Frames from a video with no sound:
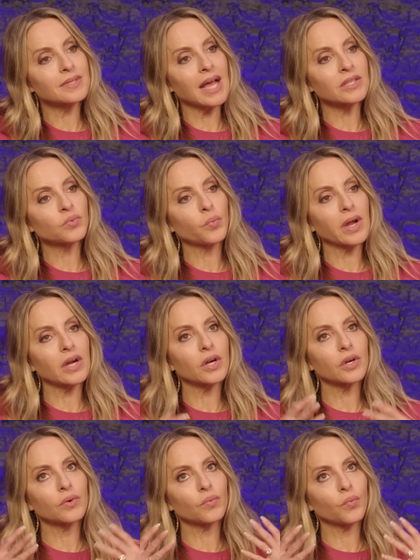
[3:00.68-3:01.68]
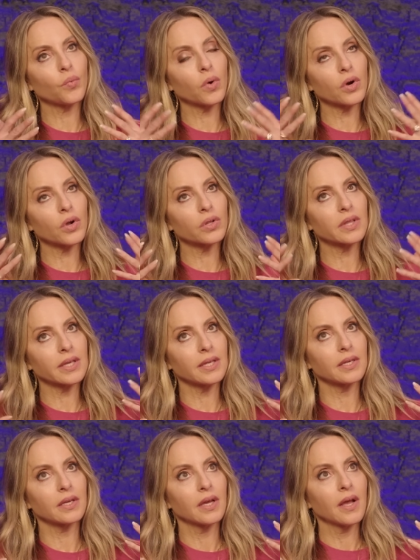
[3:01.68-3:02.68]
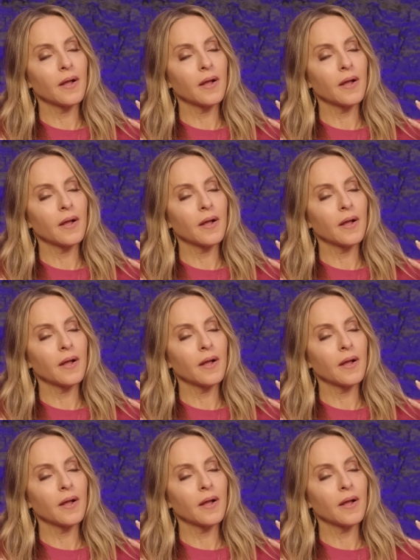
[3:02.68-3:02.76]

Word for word: That's where worldly